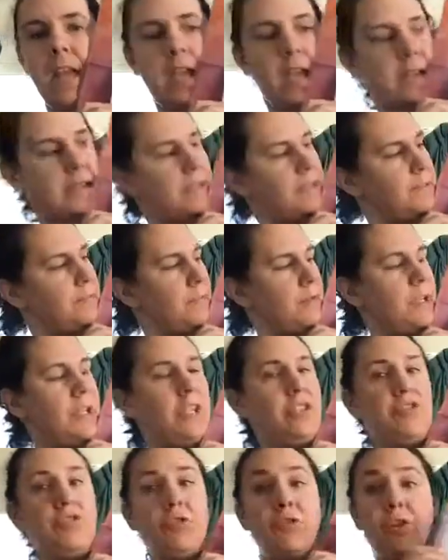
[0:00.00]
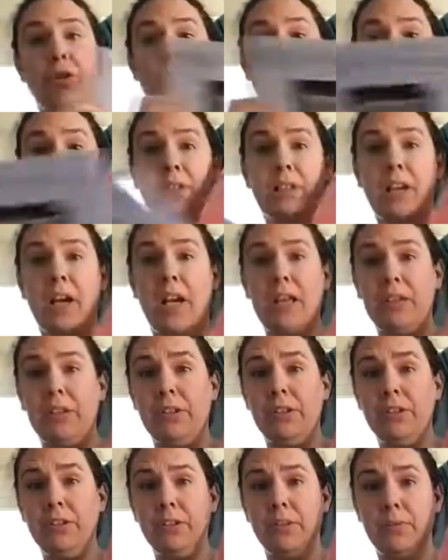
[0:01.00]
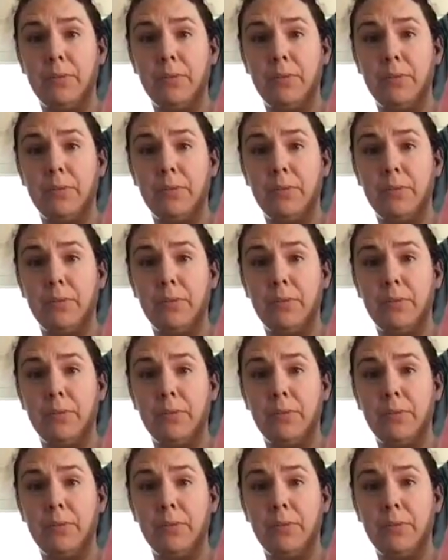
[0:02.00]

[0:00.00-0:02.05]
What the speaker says: And it's pretty true to color.